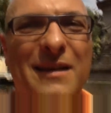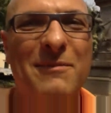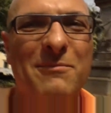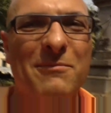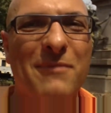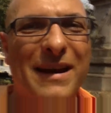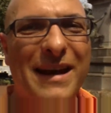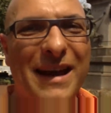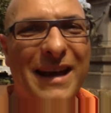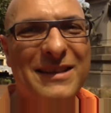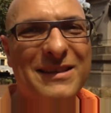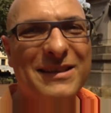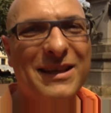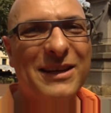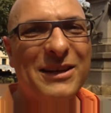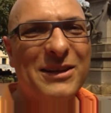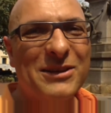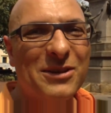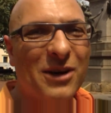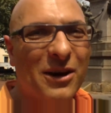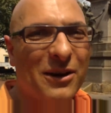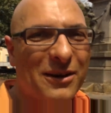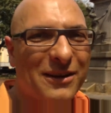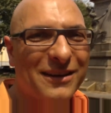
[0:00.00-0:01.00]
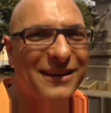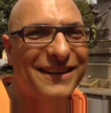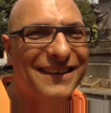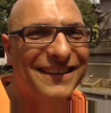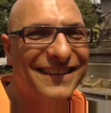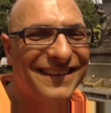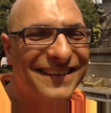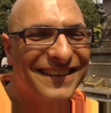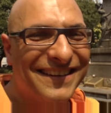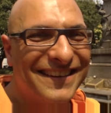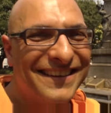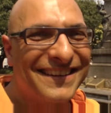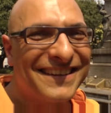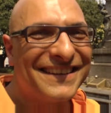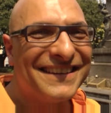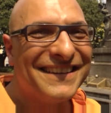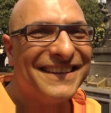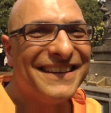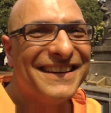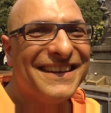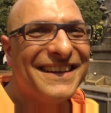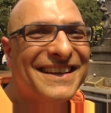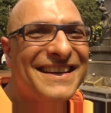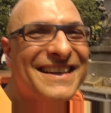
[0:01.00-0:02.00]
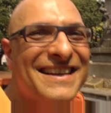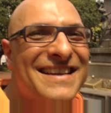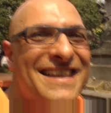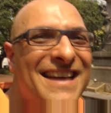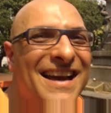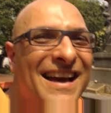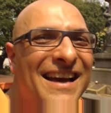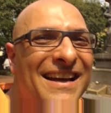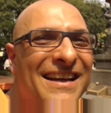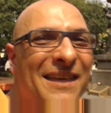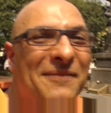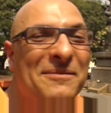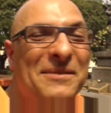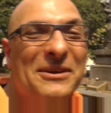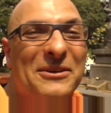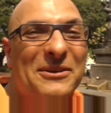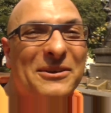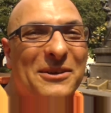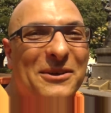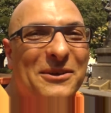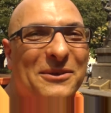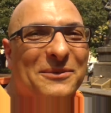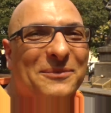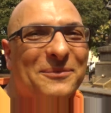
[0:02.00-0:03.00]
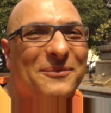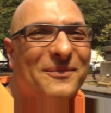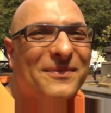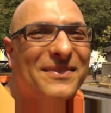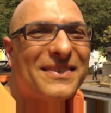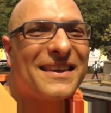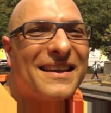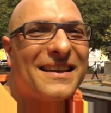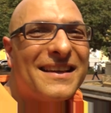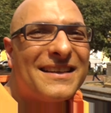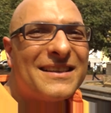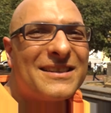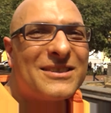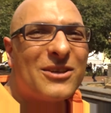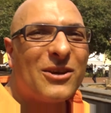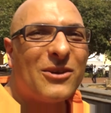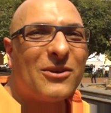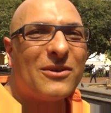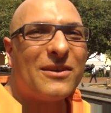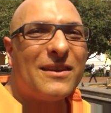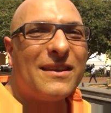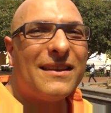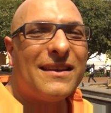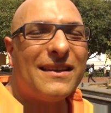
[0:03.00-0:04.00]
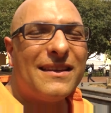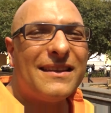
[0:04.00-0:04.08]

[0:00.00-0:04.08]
my hands are getting tired and I'm here alone. So